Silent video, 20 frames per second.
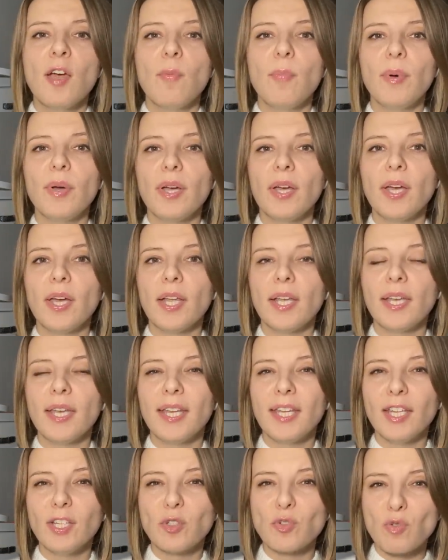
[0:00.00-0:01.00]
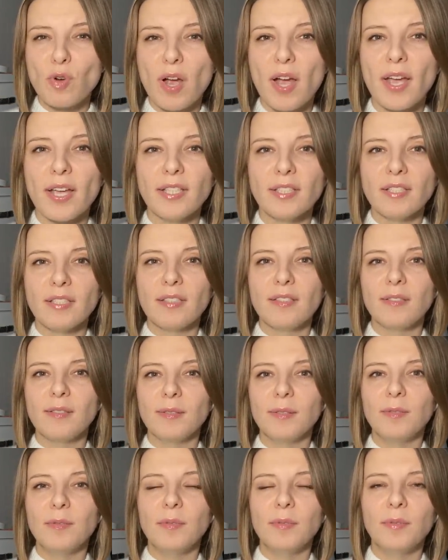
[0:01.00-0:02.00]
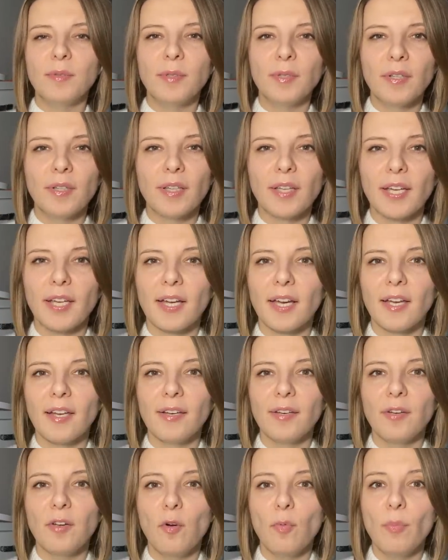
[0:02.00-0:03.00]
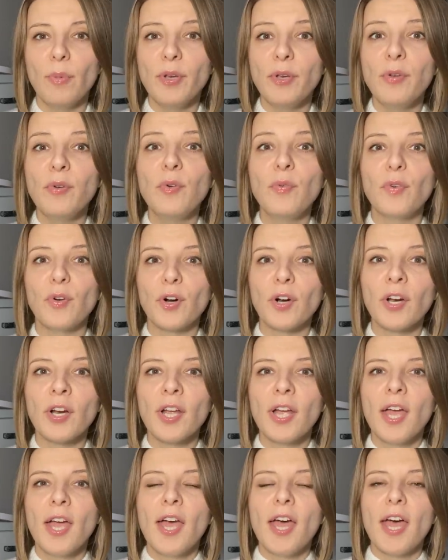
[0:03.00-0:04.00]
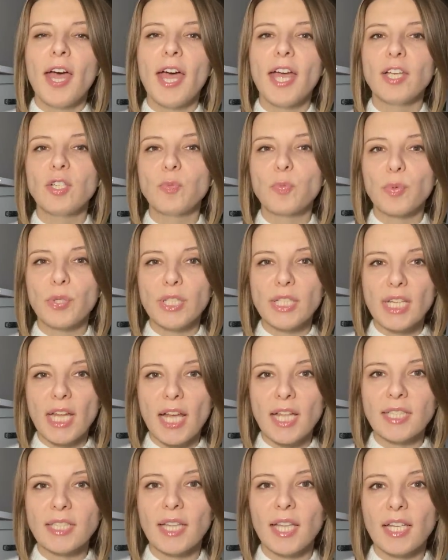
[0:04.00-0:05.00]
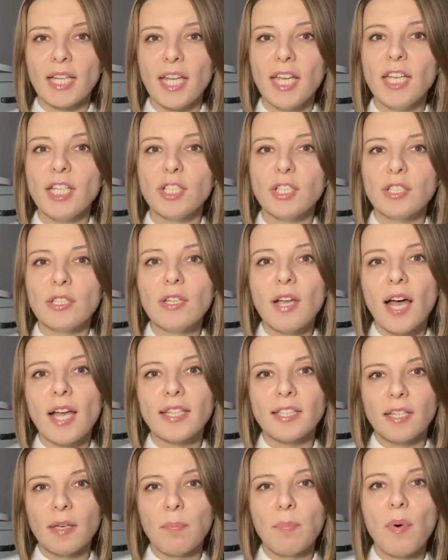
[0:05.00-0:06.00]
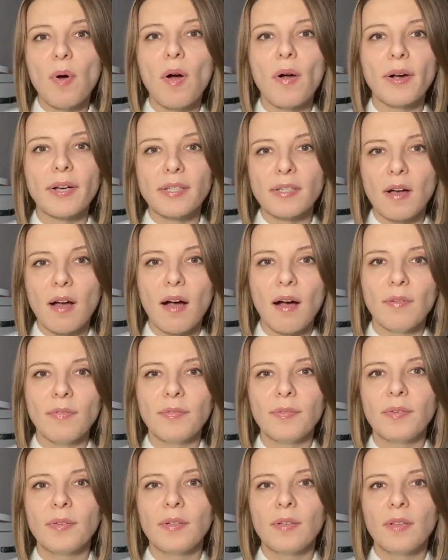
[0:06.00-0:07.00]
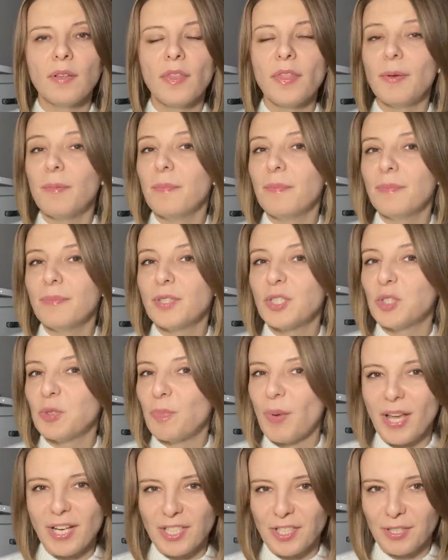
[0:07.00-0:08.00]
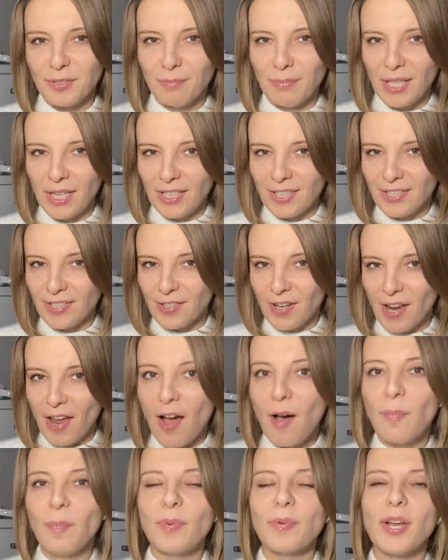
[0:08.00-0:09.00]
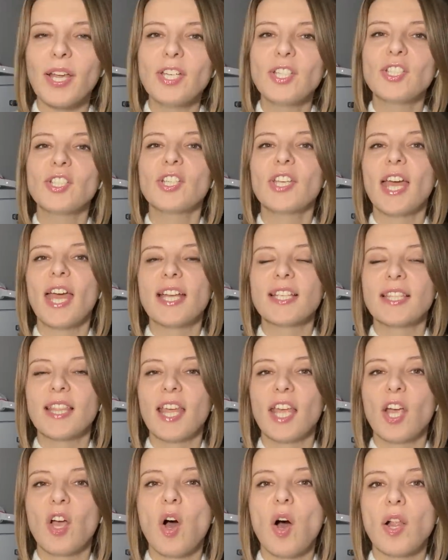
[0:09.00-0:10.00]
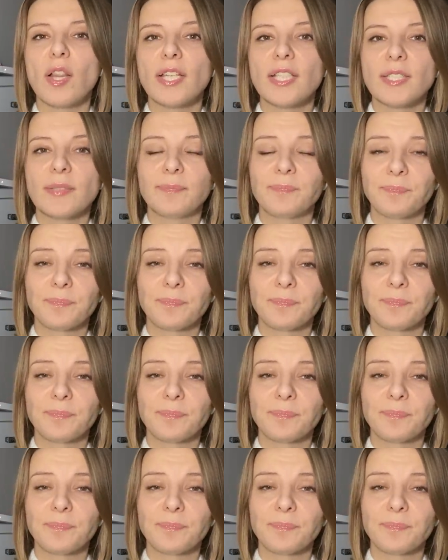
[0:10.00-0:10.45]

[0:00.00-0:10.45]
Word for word: But he tries to, like, I don't know, maneuver and pretends that he is not a part of the special military operation, as they call it.